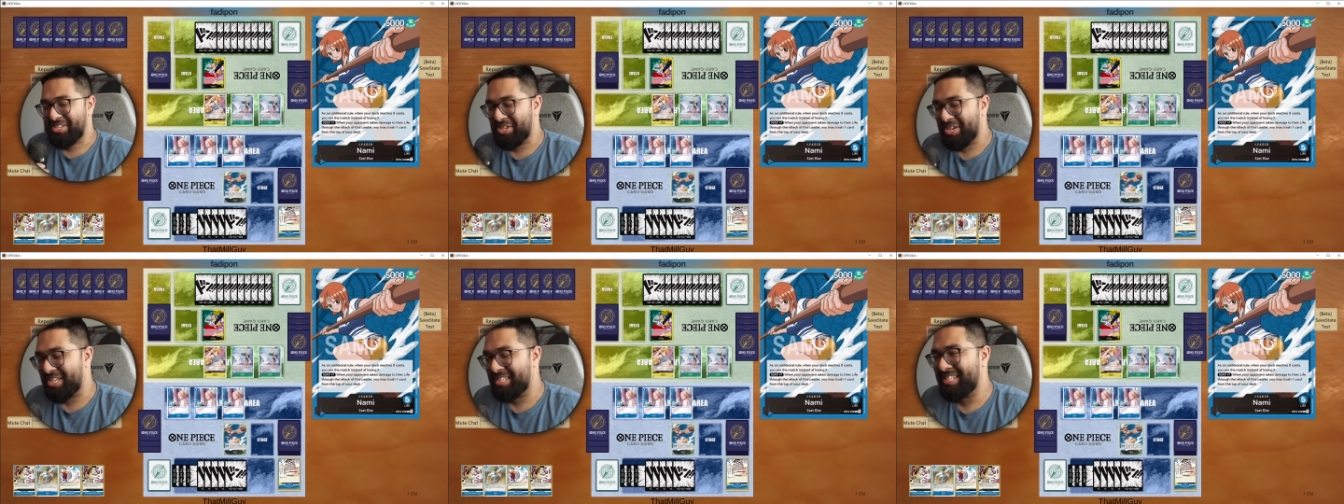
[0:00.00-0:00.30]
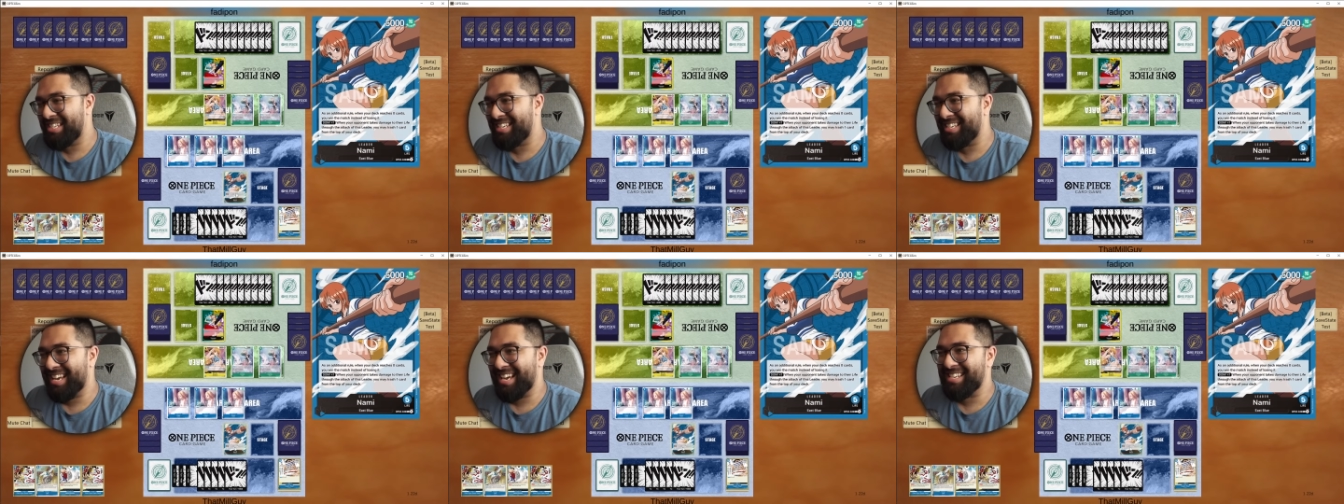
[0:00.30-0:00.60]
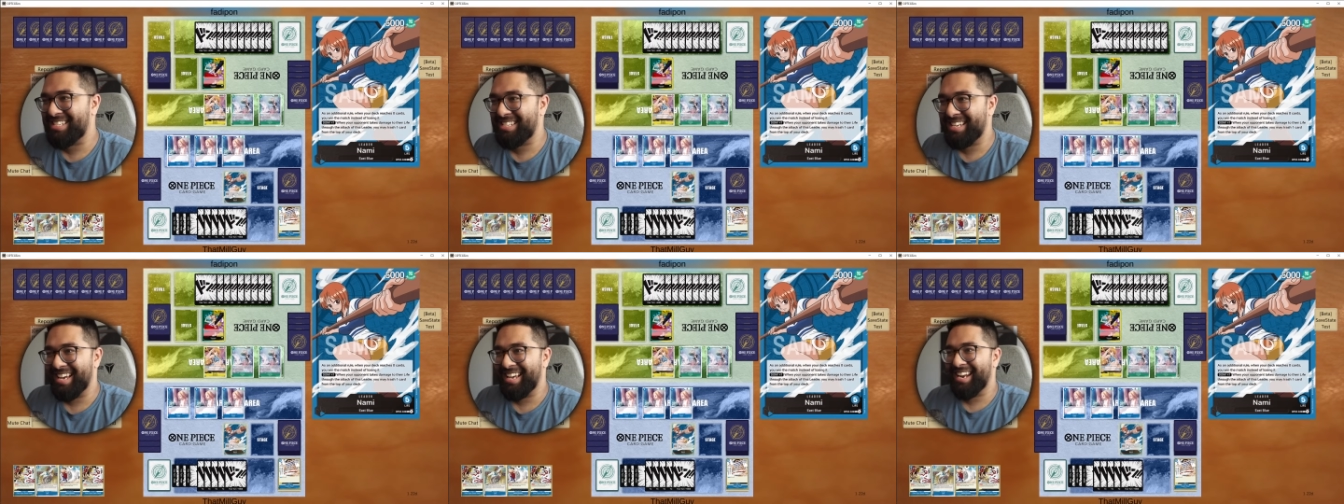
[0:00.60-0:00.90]
Just as I
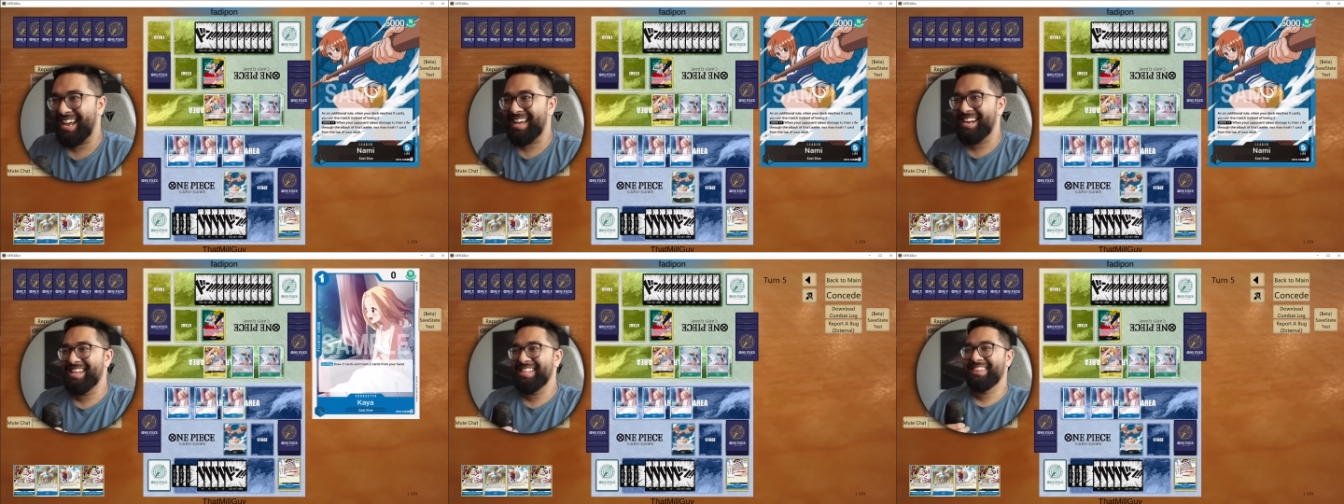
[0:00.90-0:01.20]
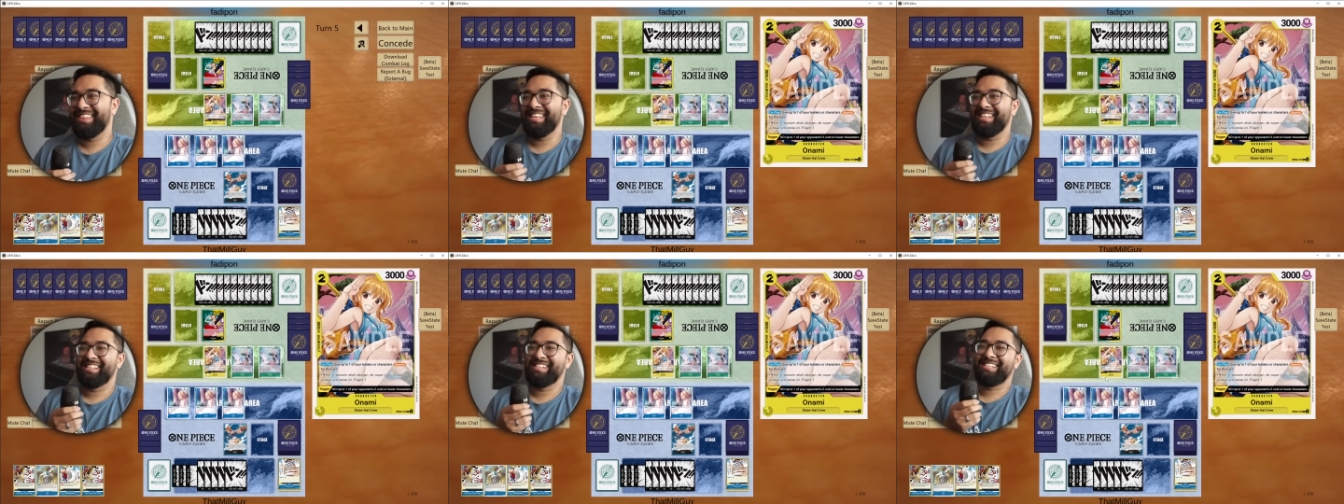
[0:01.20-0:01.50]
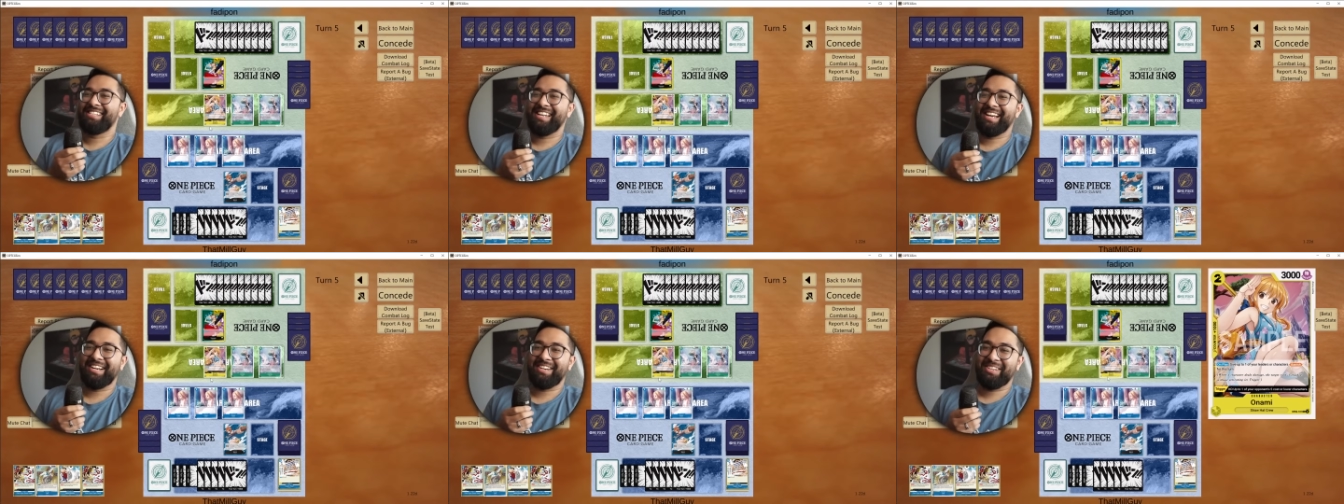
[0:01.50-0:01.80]
said, I didn't think this
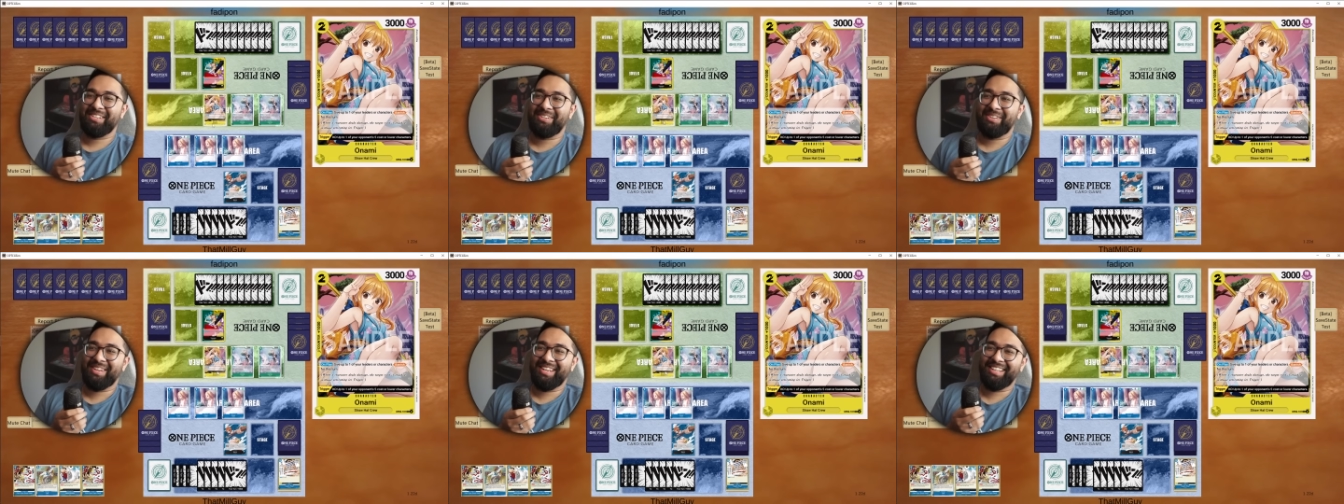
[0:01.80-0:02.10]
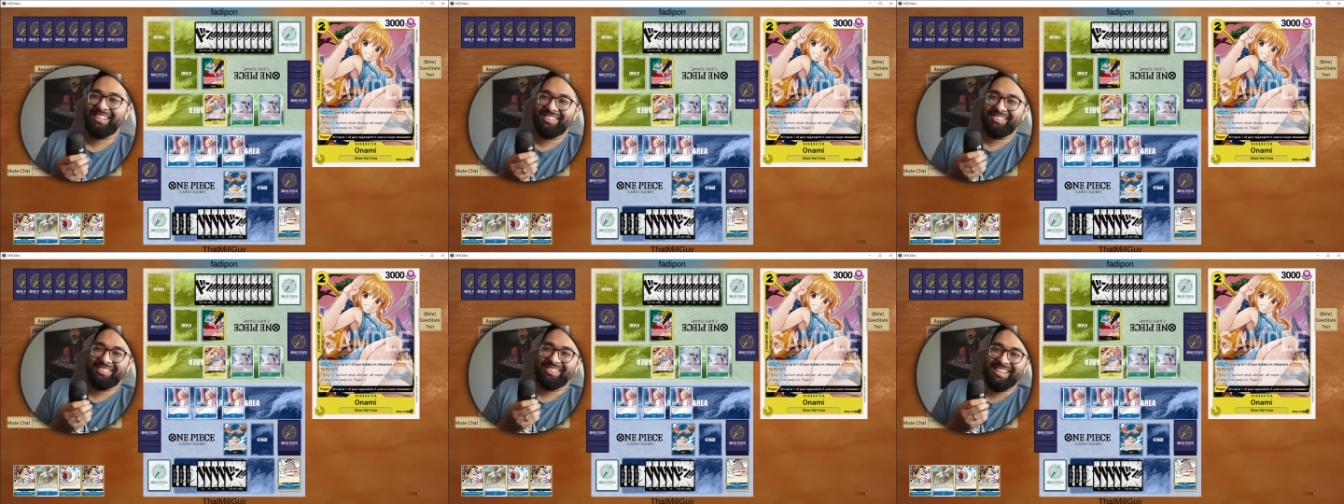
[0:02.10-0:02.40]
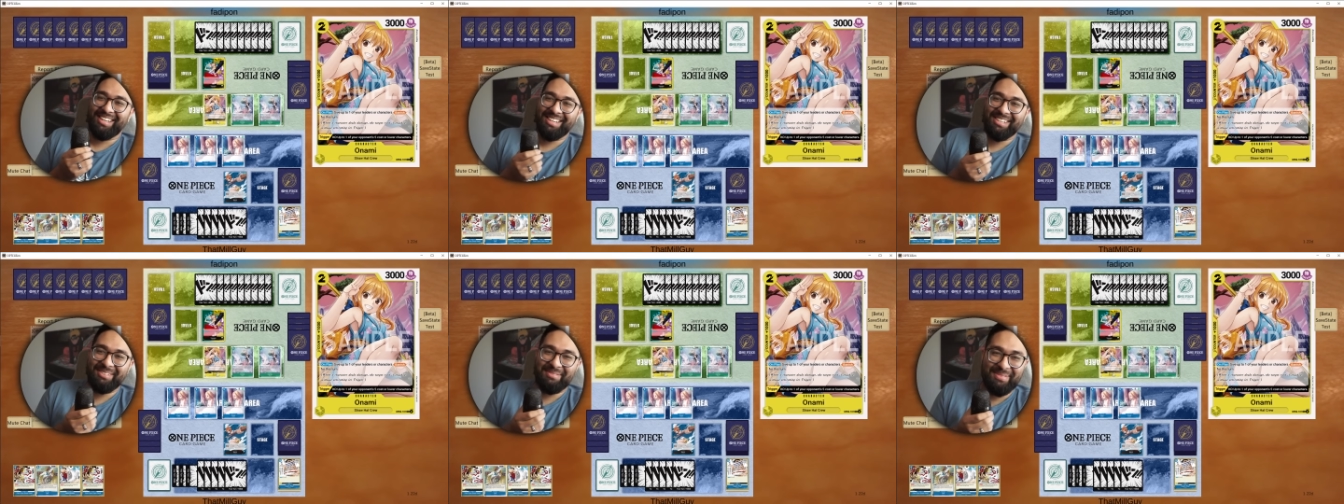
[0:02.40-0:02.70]
deck was going
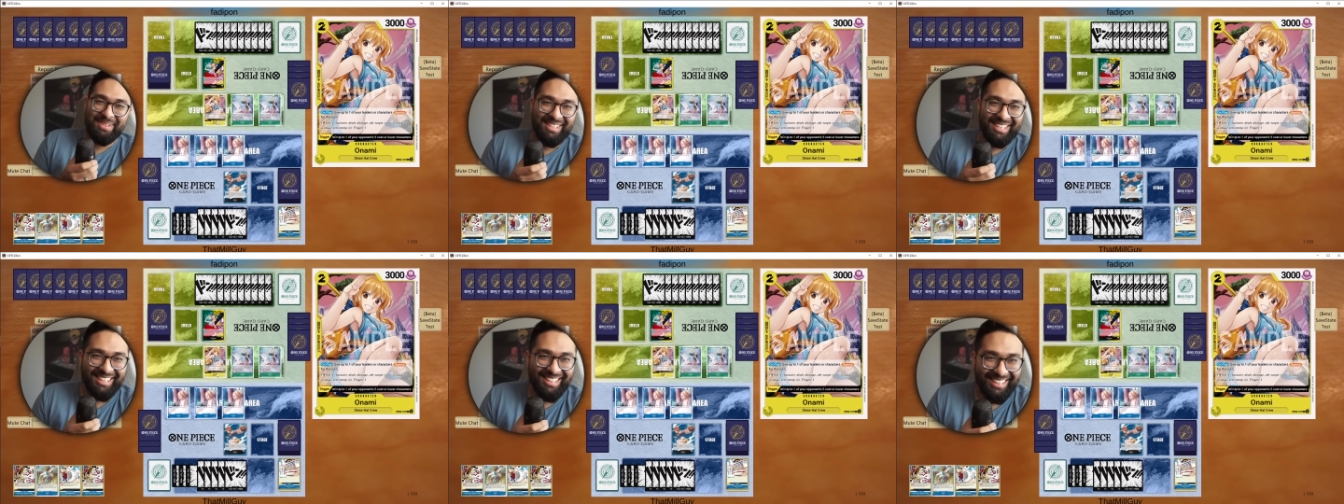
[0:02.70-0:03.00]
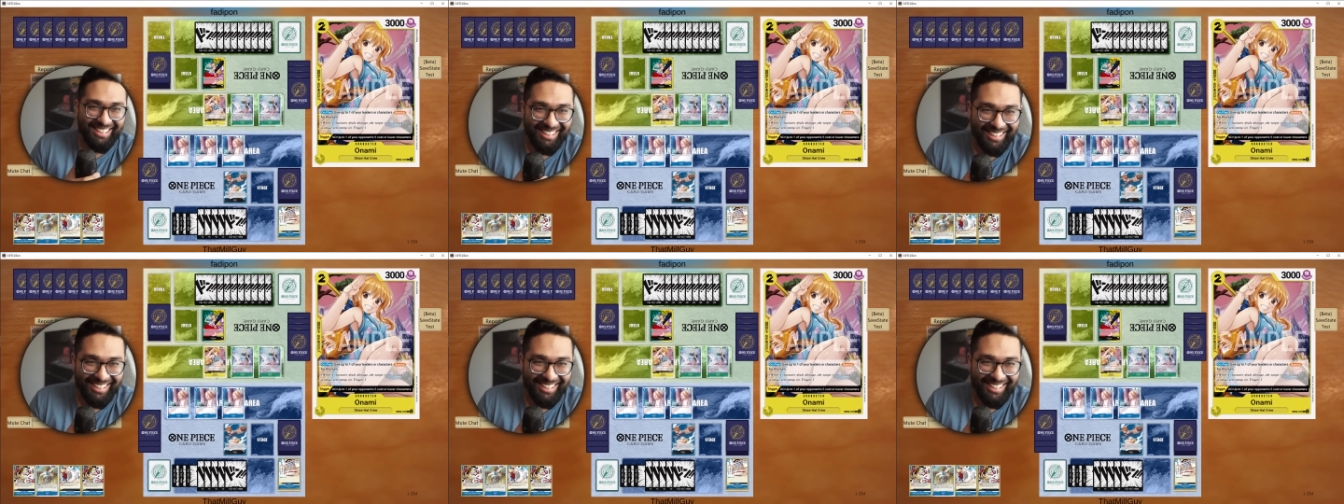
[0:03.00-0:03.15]
on me